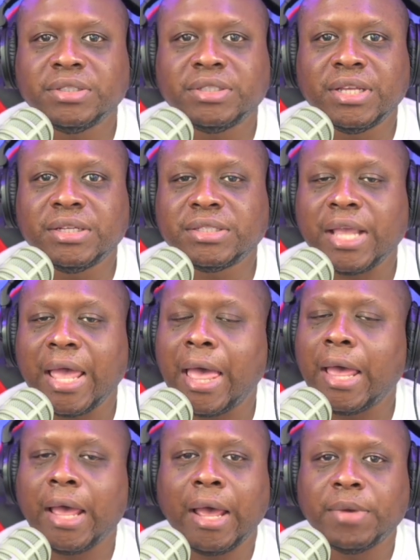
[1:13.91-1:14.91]
sentence?
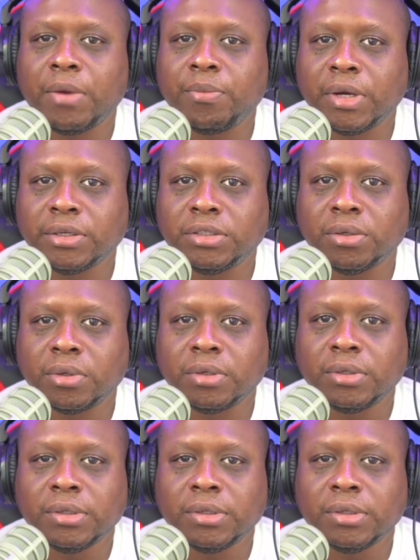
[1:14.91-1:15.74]
I'm not really sure.